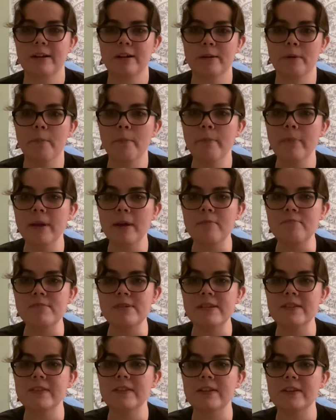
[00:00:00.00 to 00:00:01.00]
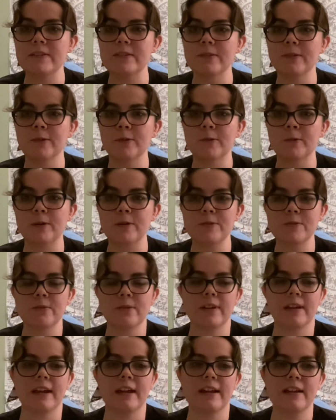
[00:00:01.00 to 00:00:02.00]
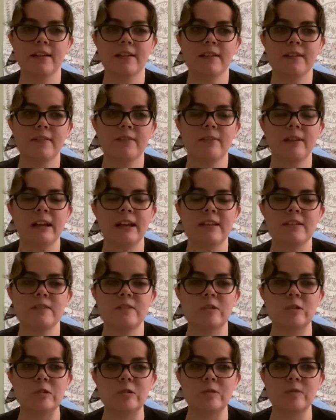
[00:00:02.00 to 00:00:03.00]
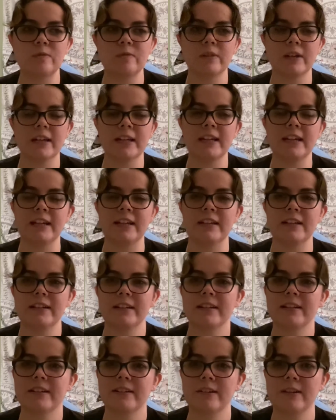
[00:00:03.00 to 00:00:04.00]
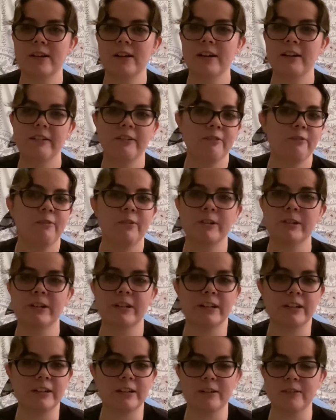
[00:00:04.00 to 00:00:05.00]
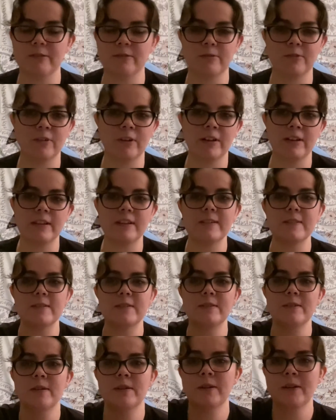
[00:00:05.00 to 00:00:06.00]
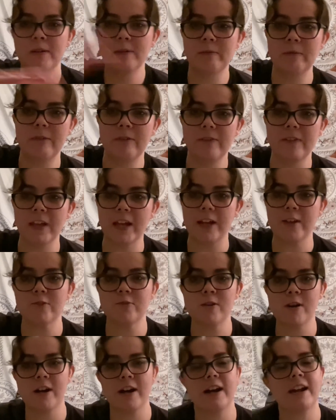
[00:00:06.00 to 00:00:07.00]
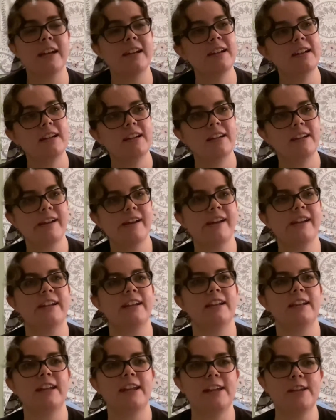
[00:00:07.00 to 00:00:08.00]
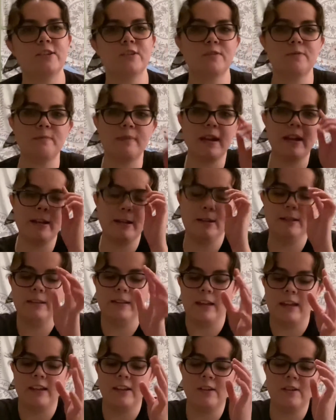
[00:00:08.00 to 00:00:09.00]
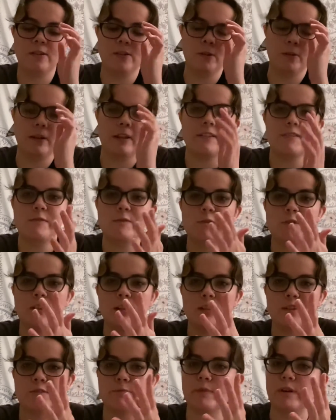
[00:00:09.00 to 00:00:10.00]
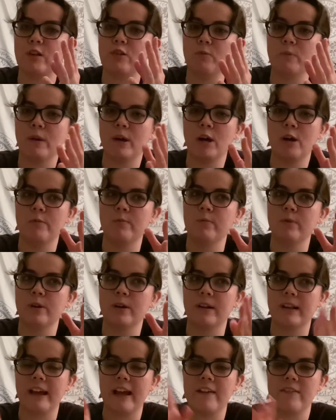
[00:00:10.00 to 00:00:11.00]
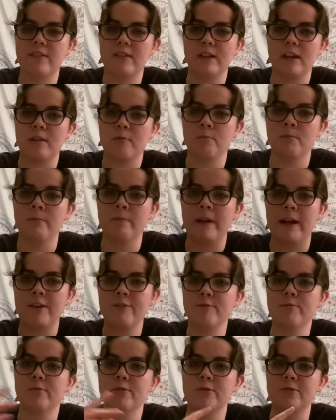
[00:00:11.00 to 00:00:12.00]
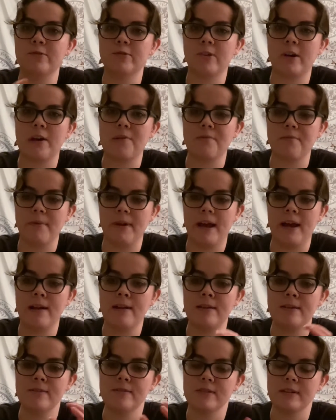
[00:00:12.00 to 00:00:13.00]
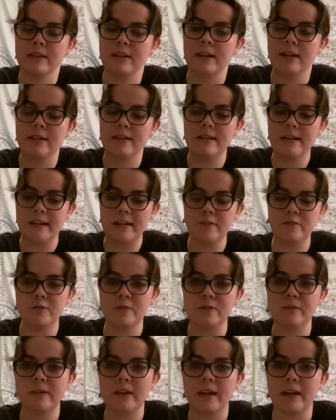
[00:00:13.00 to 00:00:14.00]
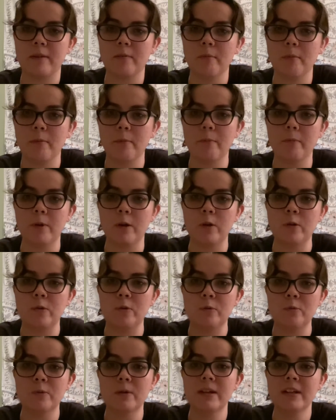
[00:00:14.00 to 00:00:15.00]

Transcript: big business lords were like, let's just we're gonna run this thing dry, and then they just made it like, you know, that scene in SpongeBob where they have to like mass produce Krabby Patties, and then it's just like goo,